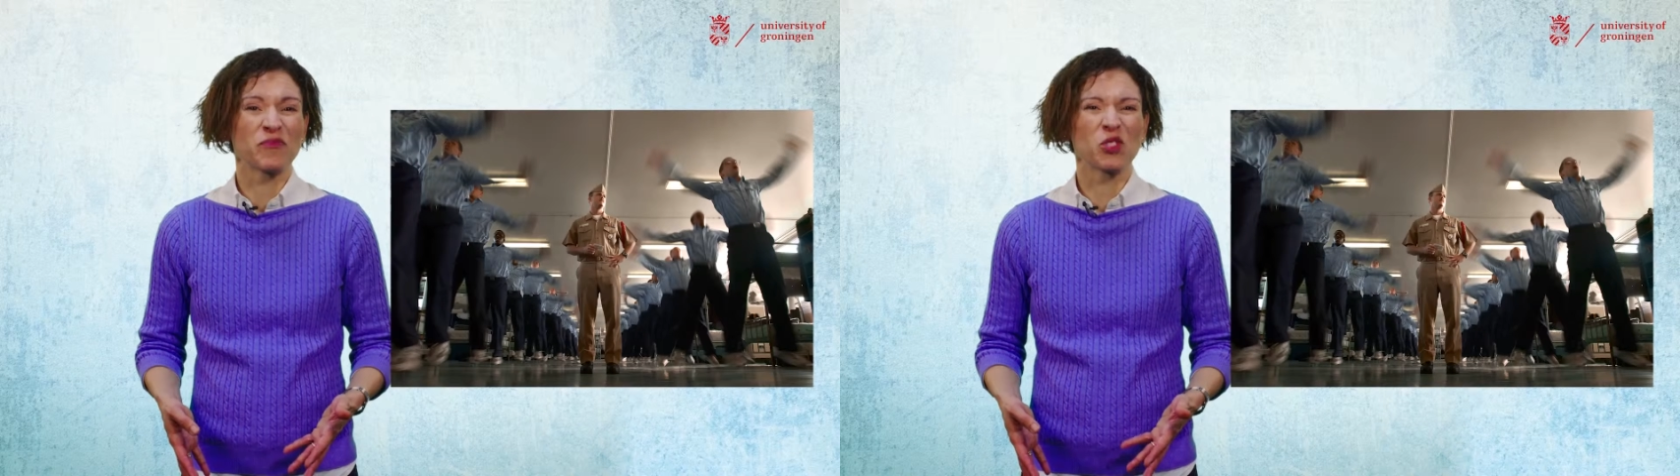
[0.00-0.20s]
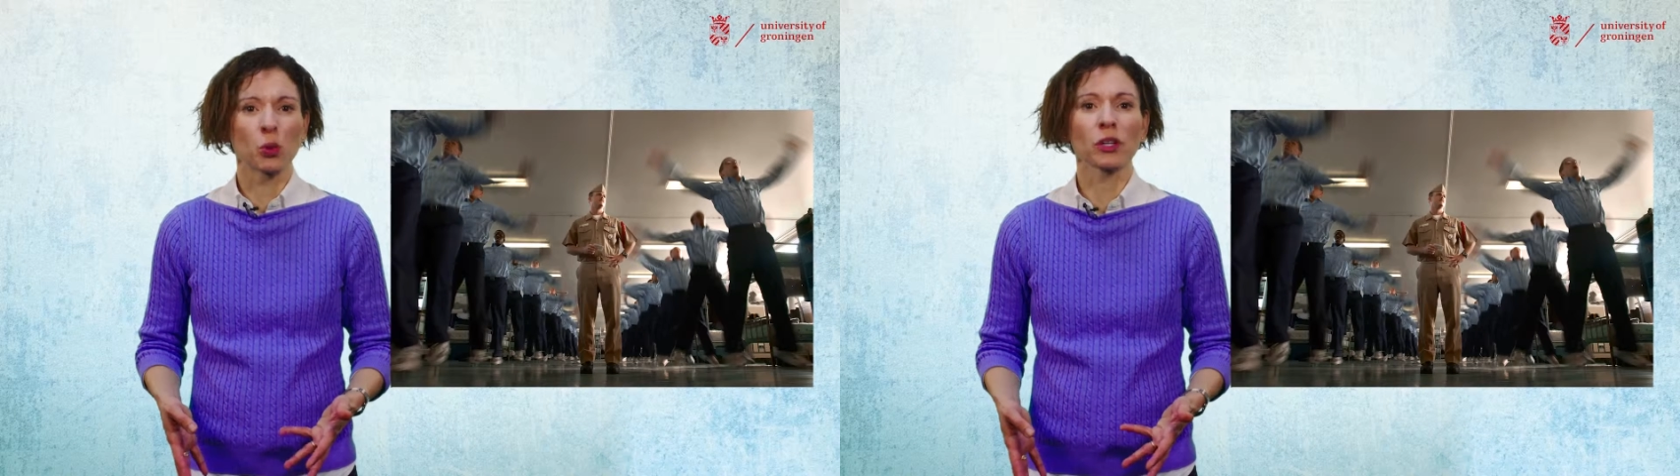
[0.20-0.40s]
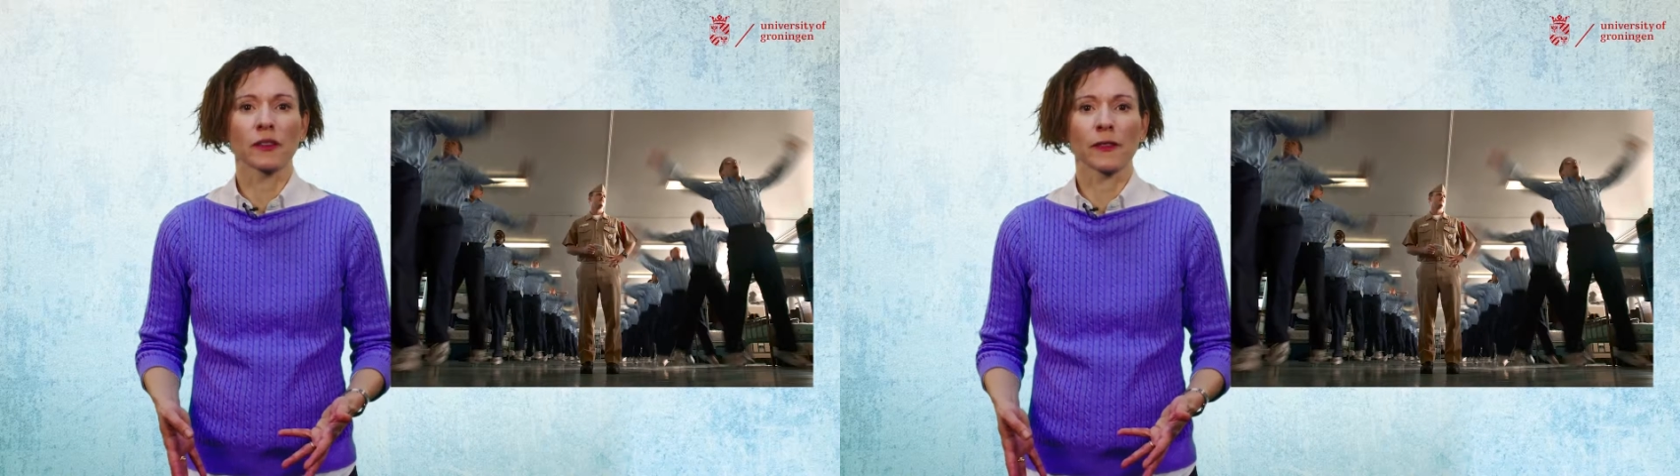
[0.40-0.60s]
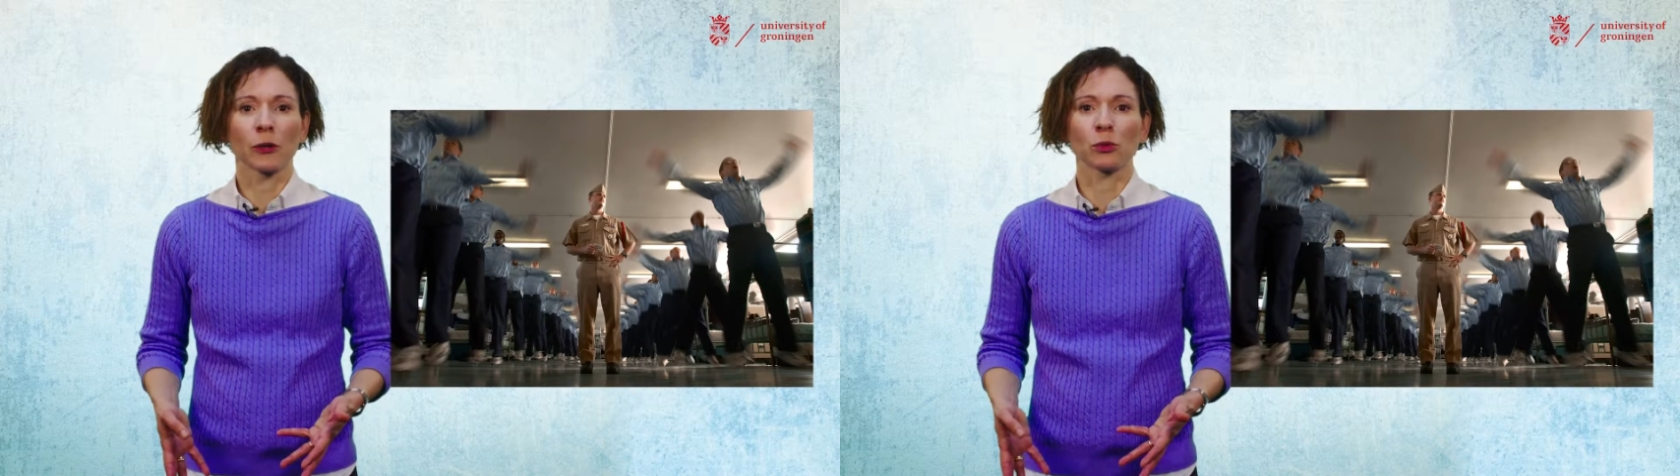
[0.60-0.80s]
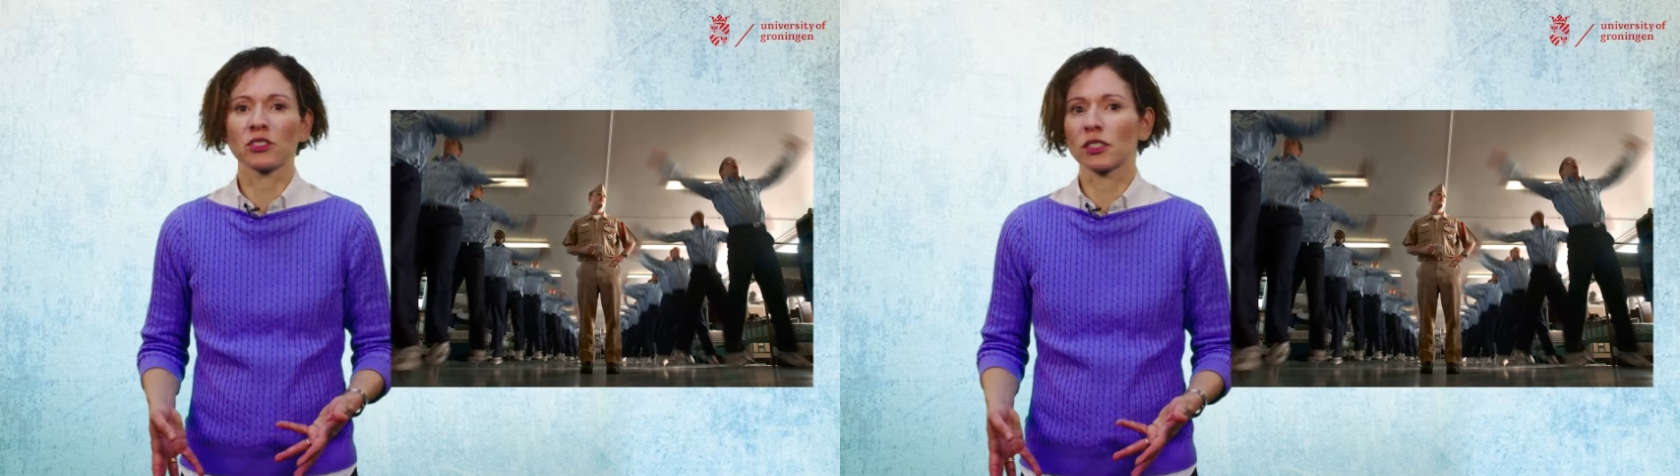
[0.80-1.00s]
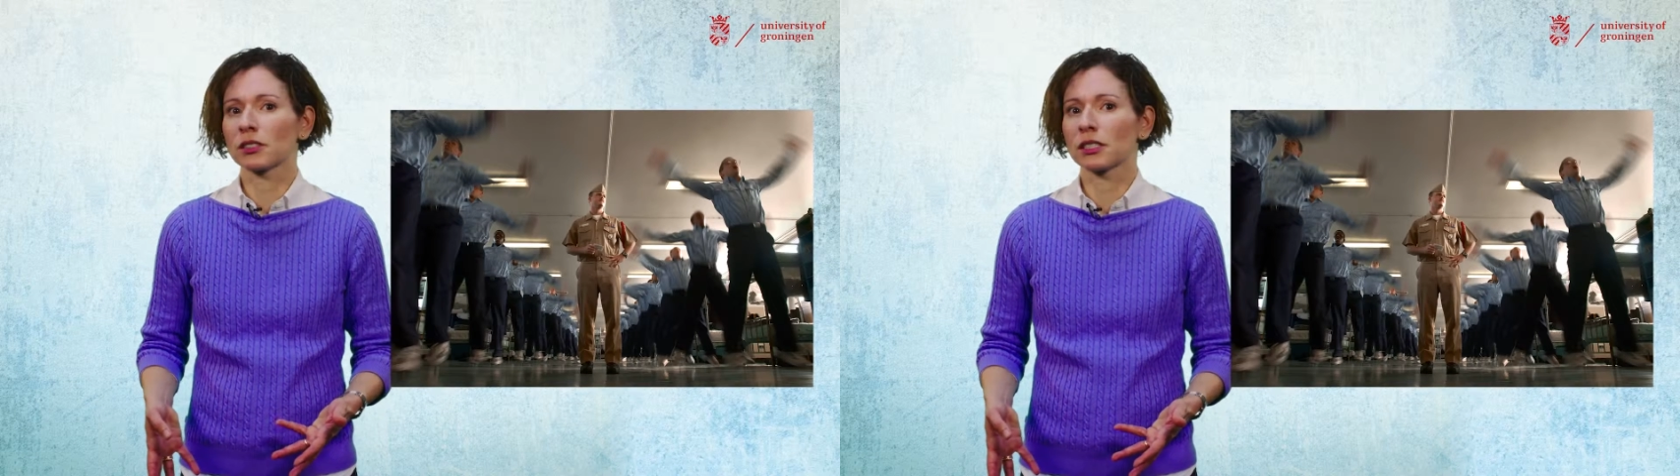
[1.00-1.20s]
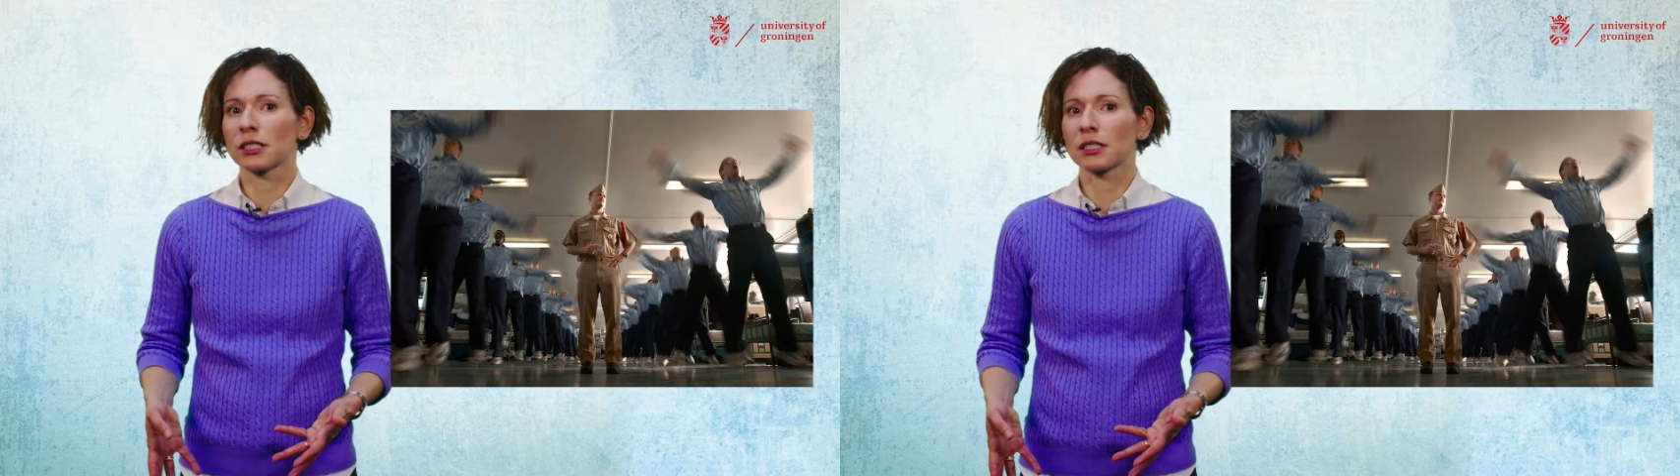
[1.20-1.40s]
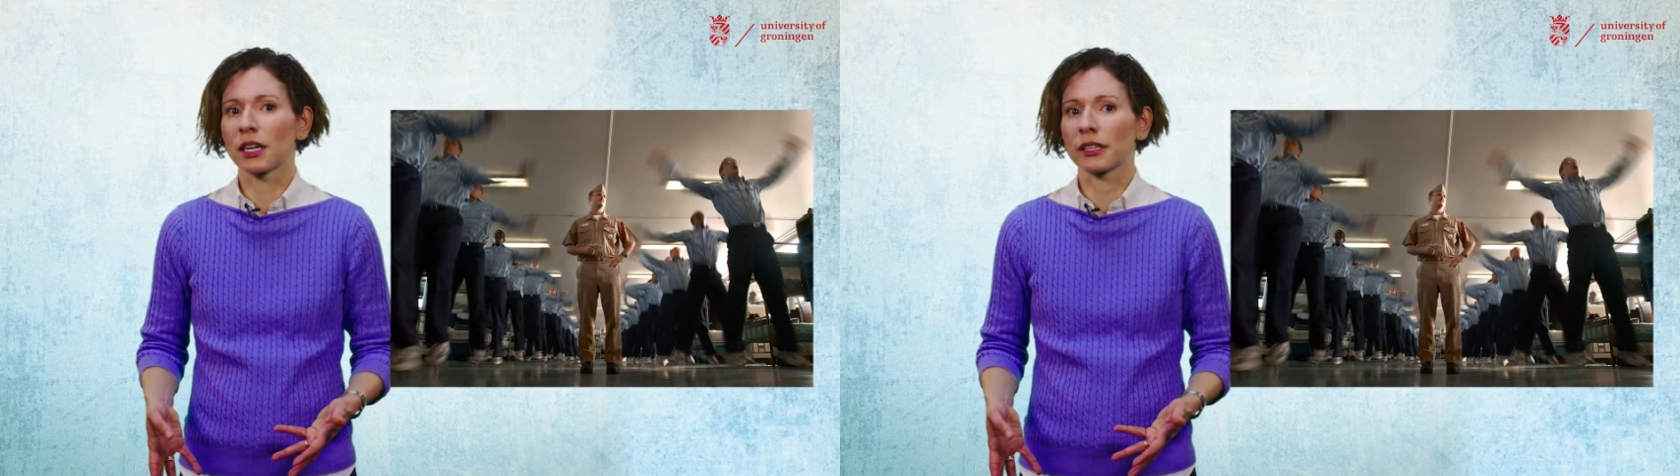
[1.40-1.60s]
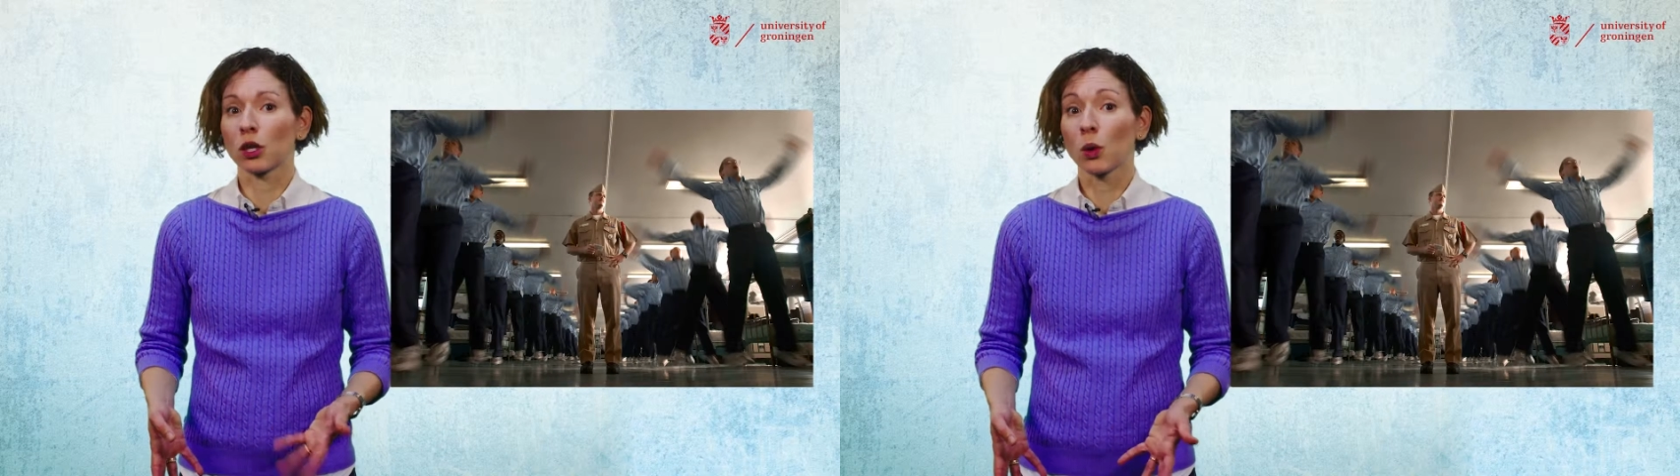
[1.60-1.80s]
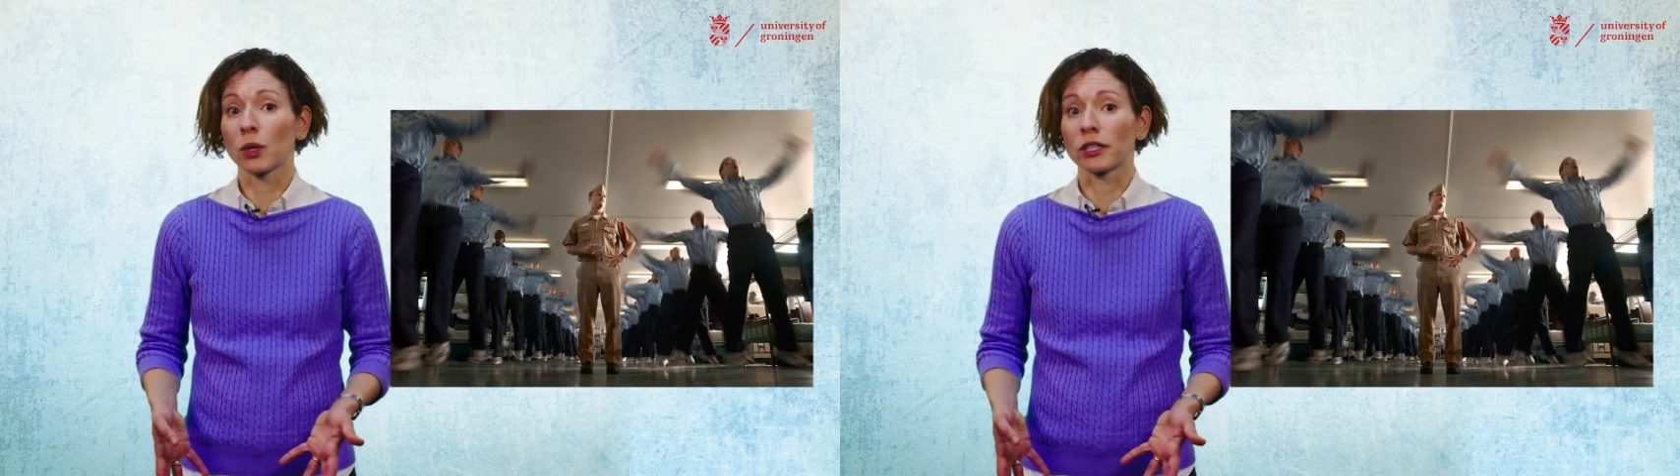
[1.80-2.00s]
or that they will start to dislike the
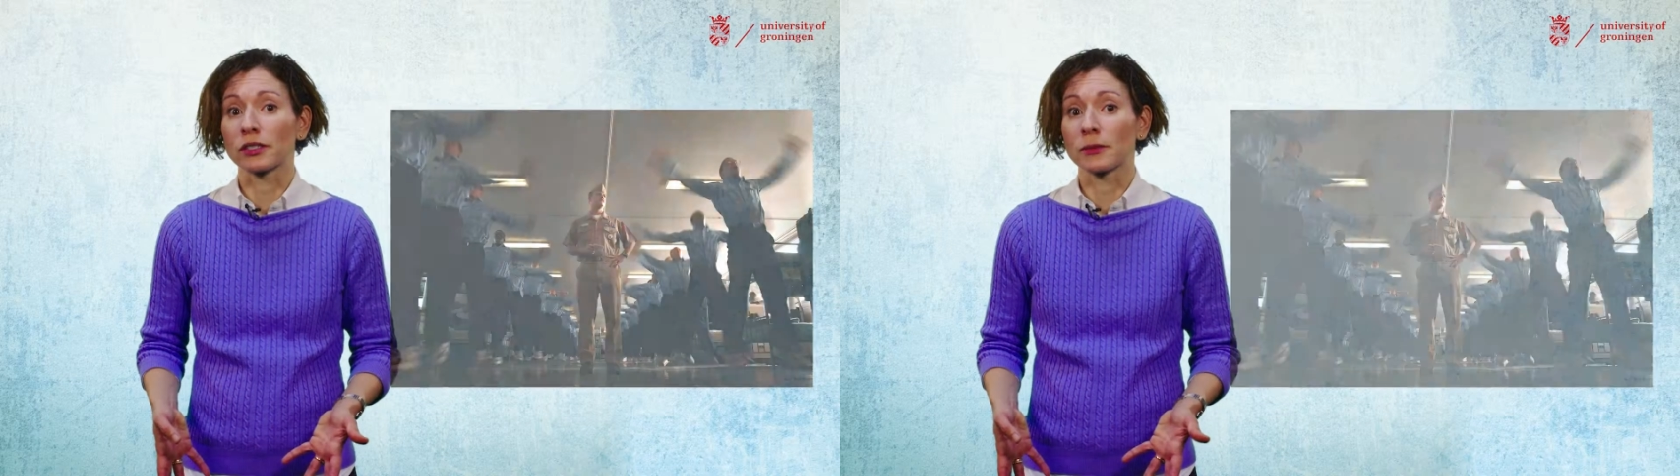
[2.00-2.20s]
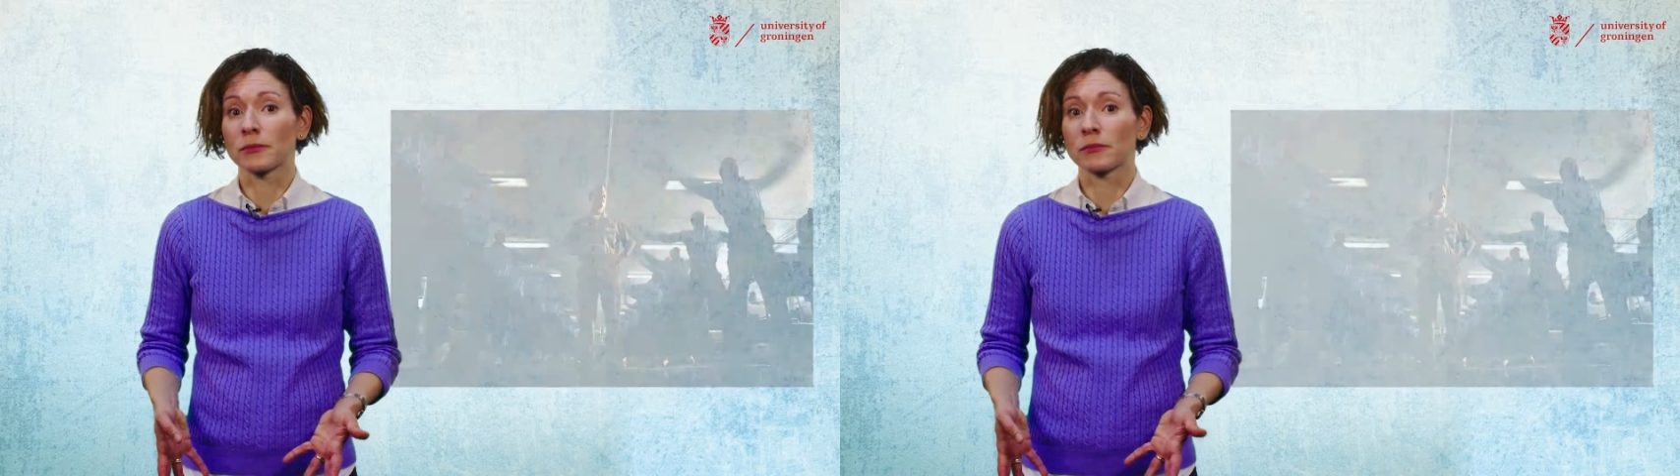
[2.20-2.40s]
course.